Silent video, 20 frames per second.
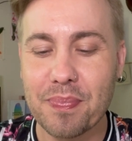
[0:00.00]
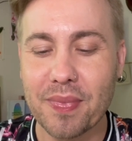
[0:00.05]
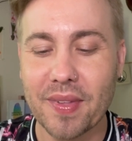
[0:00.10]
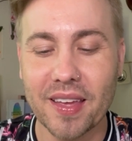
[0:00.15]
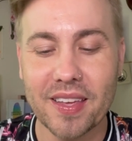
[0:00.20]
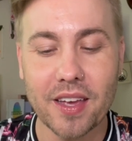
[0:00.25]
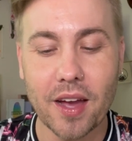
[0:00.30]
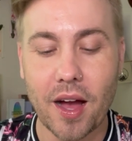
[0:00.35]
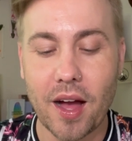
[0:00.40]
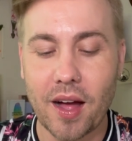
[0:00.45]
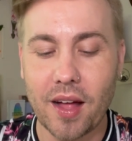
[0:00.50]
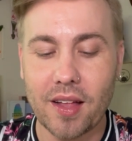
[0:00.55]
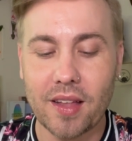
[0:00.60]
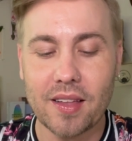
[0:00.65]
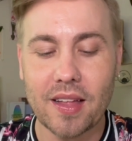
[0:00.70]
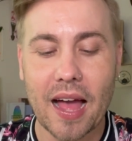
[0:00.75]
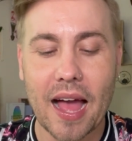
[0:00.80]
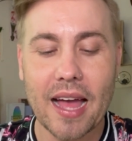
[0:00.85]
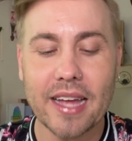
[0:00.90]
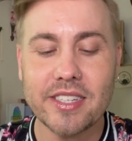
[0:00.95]

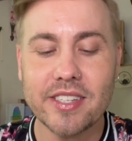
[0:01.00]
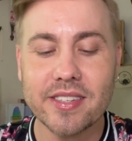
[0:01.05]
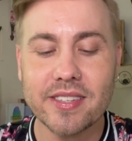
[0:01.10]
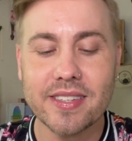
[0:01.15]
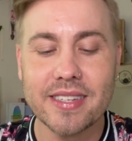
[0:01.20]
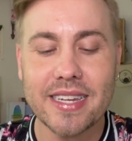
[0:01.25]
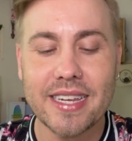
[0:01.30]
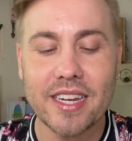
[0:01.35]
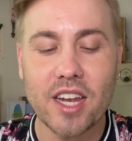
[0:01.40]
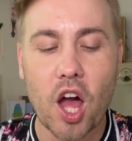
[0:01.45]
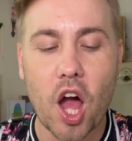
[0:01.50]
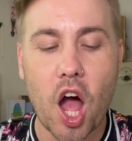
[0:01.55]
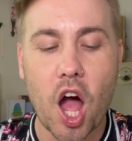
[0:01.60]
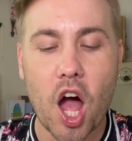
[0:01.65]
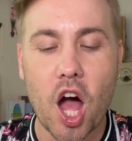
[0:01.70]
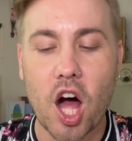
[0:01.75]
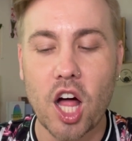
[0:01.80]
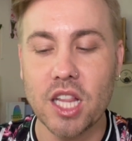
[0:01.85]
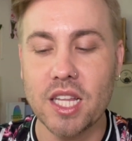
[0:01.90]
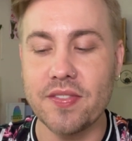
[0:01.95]
Y'all, I just need
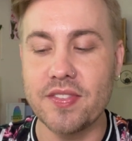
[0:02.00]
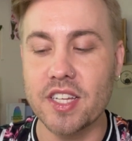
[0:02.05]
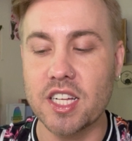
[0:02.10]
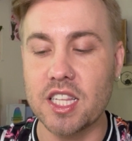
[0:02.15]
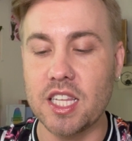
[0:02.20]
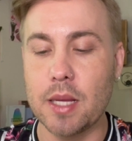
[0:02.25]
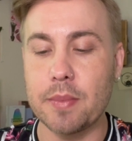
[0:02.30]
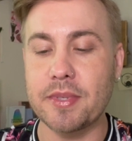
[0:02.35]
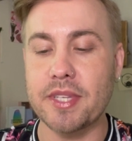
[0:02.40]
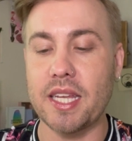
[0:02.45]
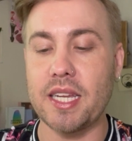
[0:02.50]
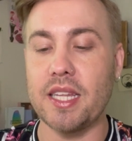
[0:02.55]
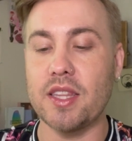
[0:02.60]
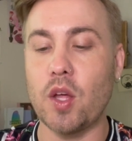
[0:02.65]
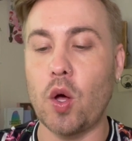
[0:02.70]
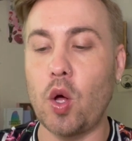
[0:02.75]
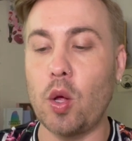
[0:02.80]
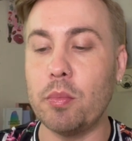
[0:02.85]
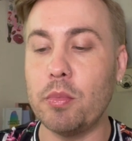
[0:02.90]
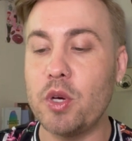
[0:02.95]
all of the clips. I need the
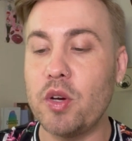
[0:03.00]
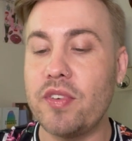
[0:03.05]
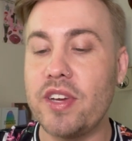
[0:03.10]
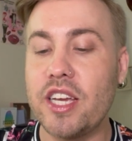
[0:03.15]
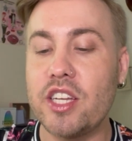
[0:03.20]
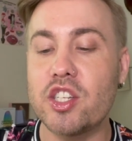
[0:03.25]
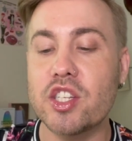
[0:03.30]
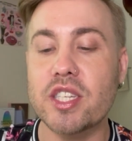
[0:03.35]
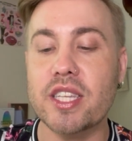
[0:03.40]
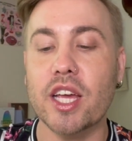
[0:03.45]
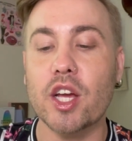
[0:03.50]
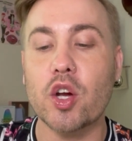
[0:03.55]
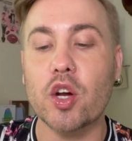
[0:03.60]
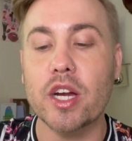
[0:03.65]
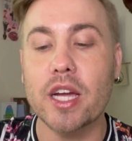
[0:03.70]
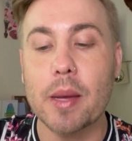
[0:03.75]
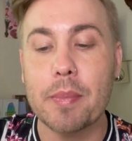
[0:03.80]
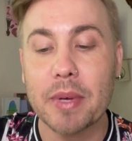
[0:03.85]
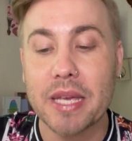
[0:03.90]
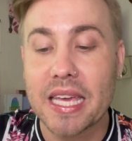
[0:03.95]
whole movie. Just like,
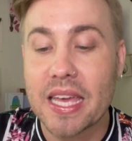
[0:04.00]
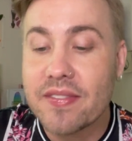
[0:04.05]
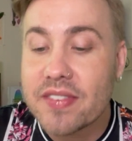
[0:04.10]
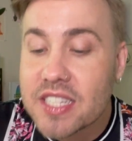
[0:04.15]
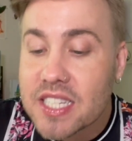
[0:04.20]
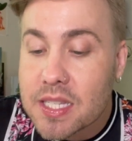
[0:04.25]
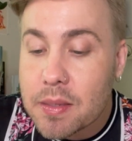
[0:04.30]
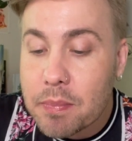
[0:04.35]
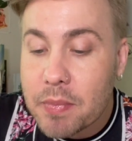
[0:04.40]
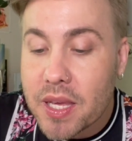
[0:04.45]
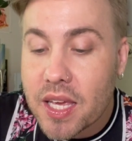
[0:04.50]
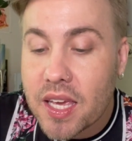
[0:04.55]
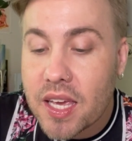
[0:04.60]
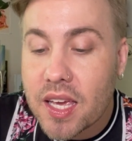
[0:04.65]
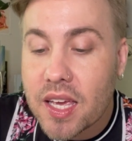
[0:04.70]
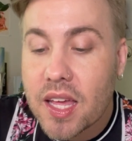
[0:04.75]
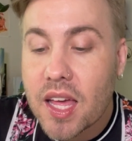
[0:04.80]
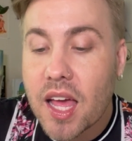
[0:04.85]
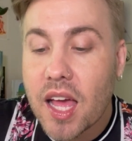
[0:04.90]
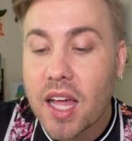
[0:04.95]
hurry up and give it to
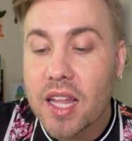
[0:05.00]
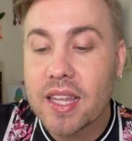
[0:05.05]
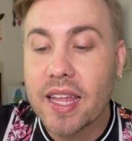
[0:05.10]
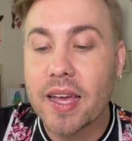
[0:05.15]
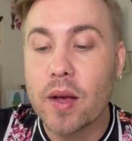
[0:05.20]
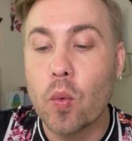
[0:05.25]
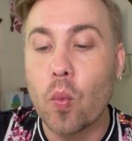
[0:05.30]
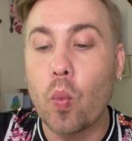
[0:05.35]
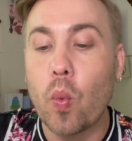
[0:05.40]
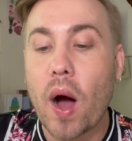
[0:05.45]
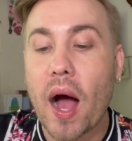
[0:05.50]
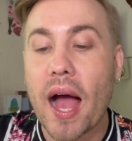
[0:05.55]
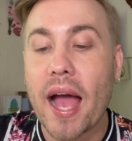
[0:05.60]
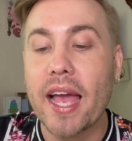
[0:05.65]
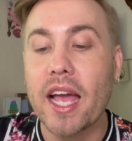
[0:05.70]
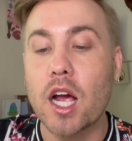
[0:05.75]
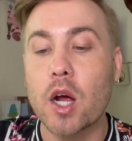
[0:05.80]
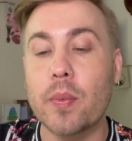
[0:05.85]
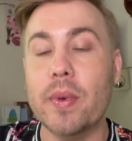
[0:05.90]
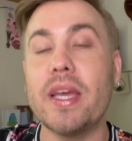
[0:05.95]
me. Like, why
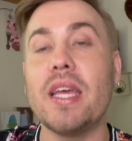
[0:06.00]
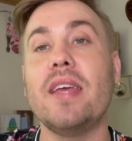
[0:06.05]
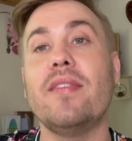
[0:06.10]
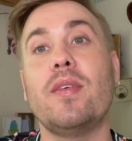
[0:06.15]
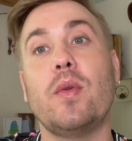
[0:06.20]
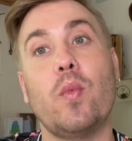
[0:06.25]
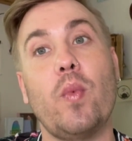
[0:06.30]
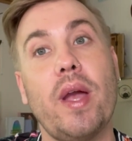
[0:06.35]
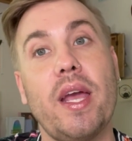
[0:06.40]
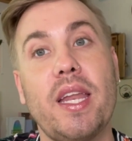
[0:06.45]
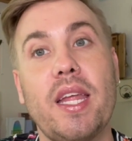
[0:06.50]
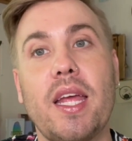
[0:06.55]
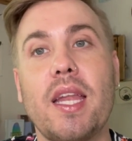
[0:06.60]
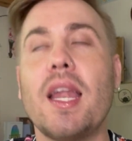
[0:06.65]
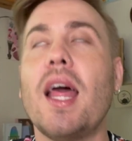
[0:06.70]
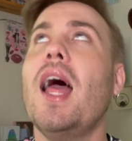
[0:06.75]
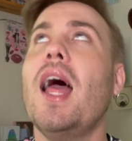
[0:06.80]
are we even waiting?